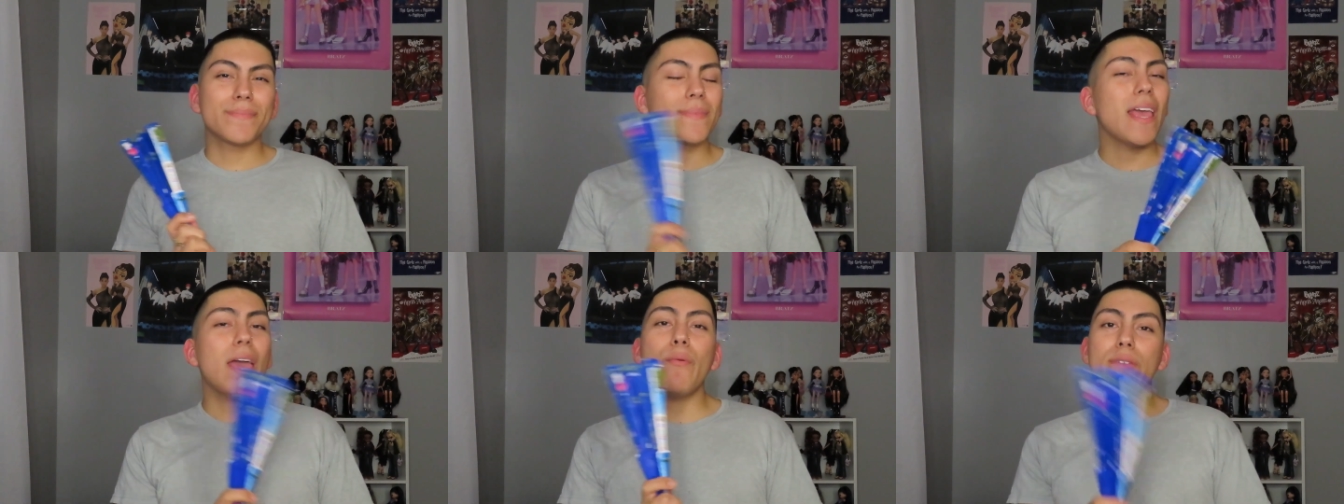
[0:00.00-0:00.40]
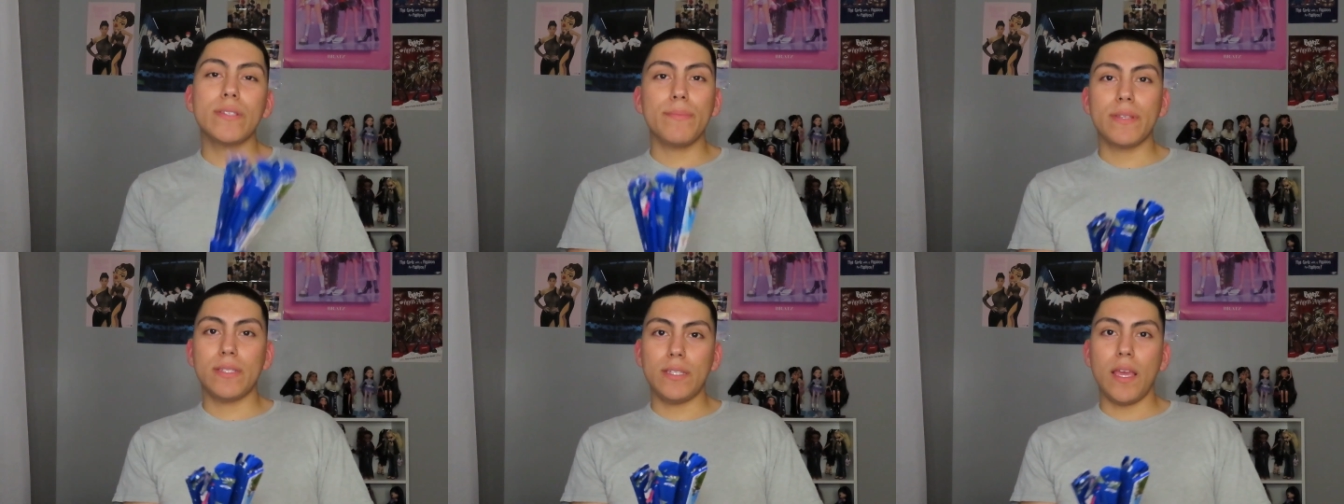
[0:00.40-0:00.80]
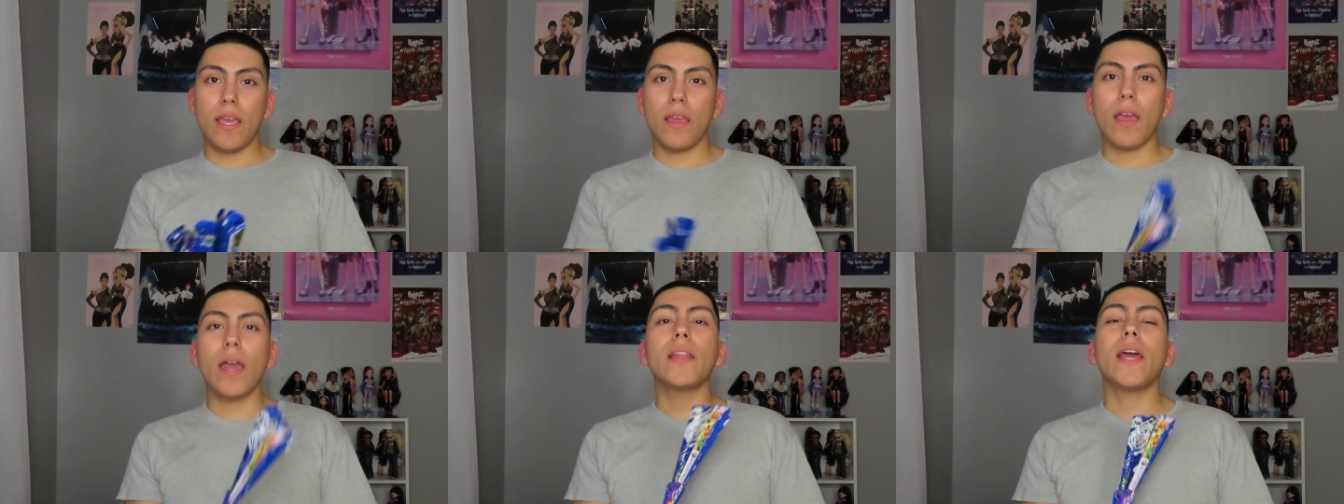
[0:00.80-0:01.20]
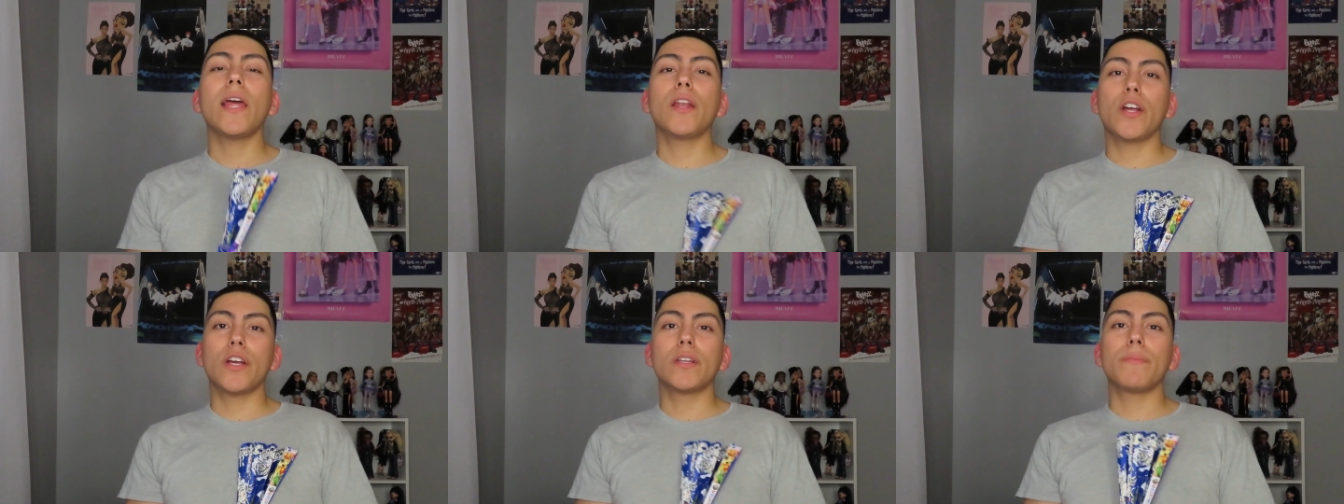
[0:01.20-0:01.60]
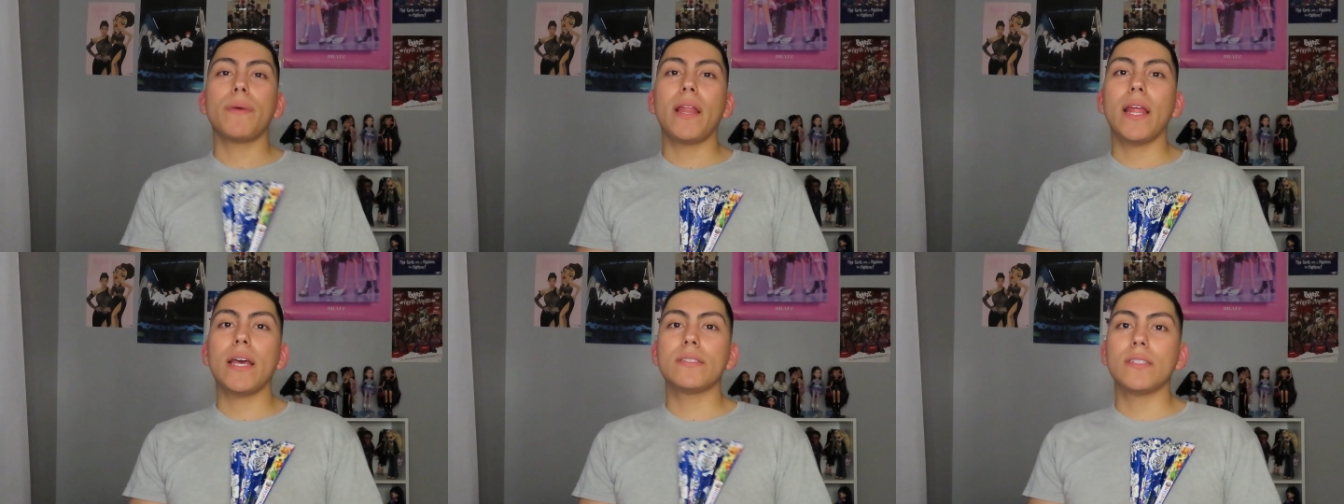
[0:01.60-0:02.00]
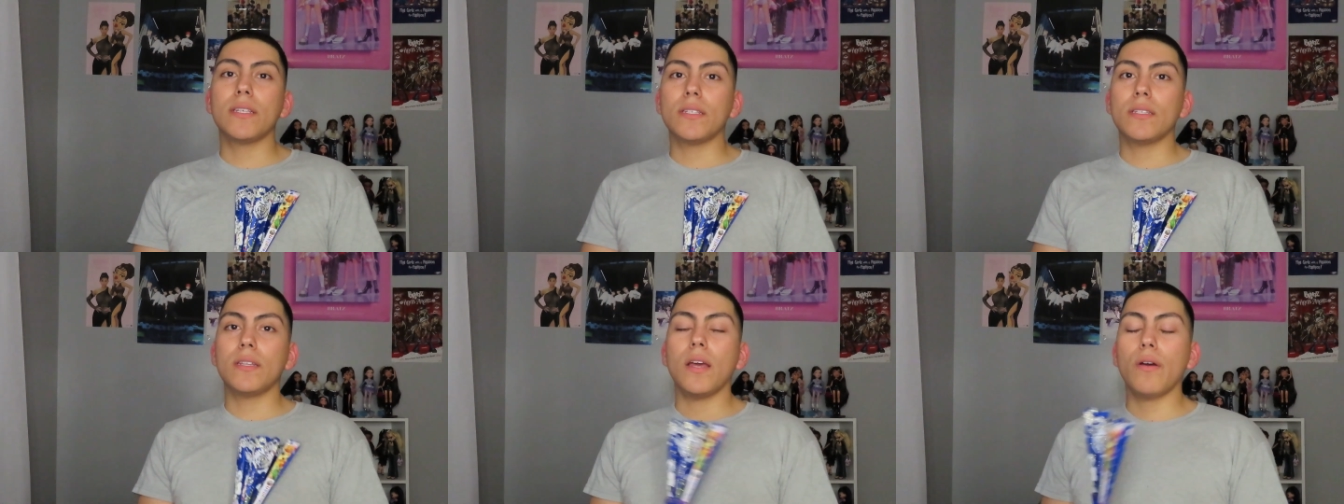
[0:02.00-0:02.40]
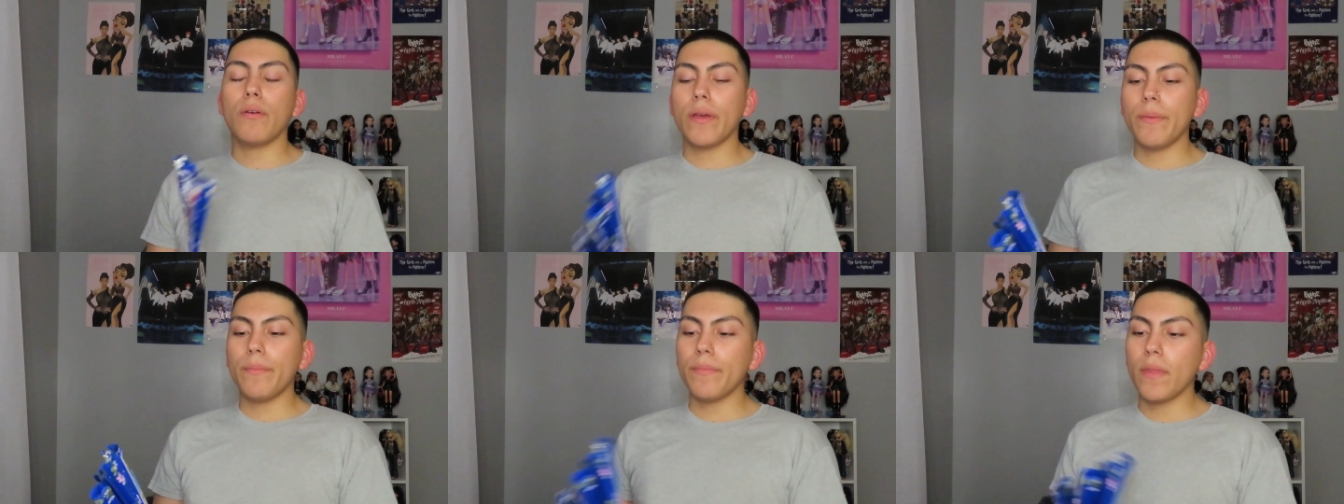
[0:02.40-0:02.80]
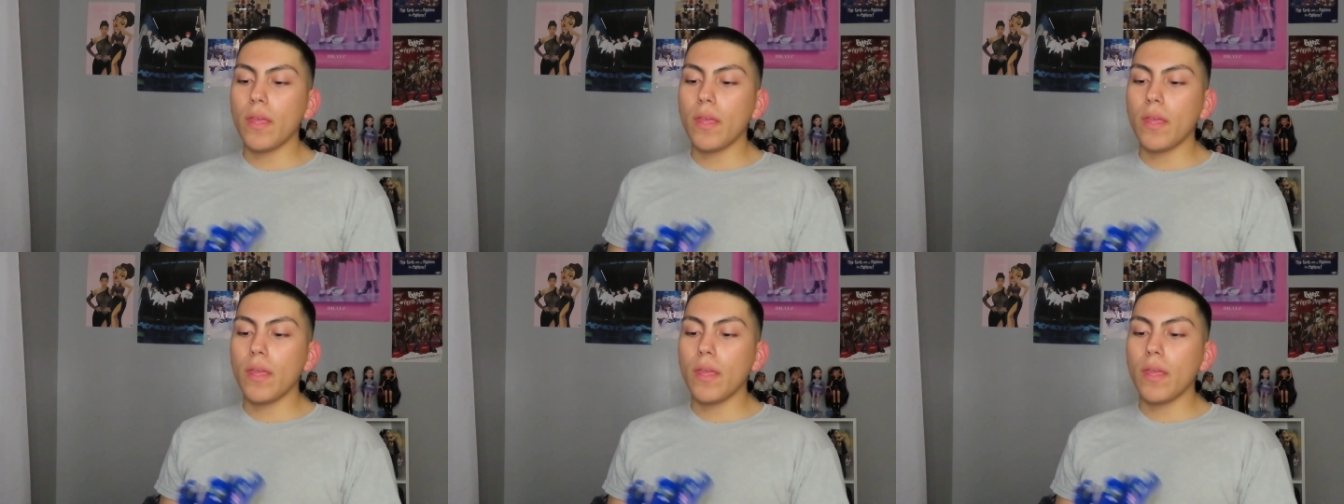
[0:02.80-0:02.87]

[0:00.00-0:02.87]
it was a mistake and I learned my lesson, okay?